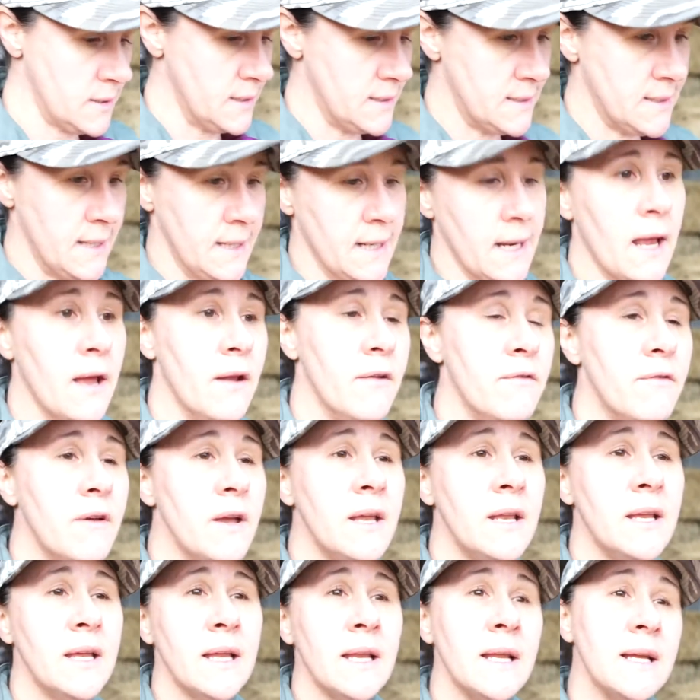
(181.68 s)
It's
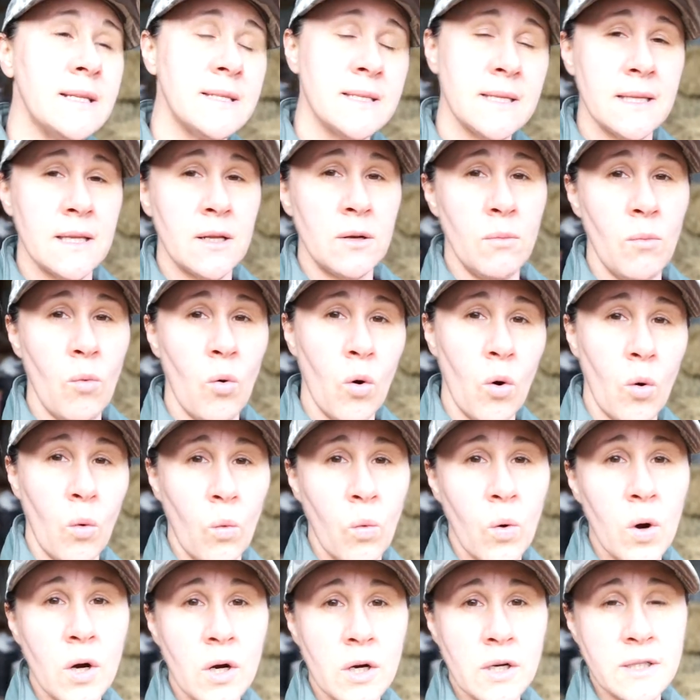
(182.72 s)
inconvenient. It's a little more
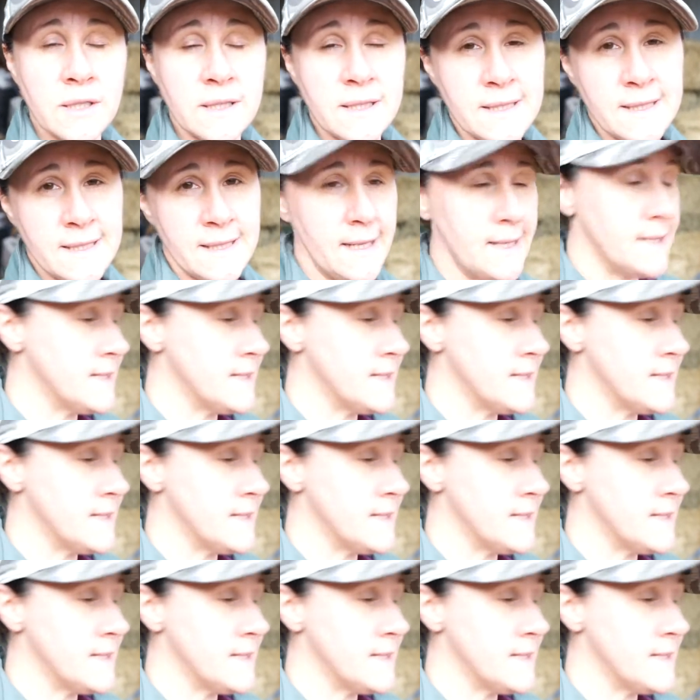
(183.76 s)
work to stay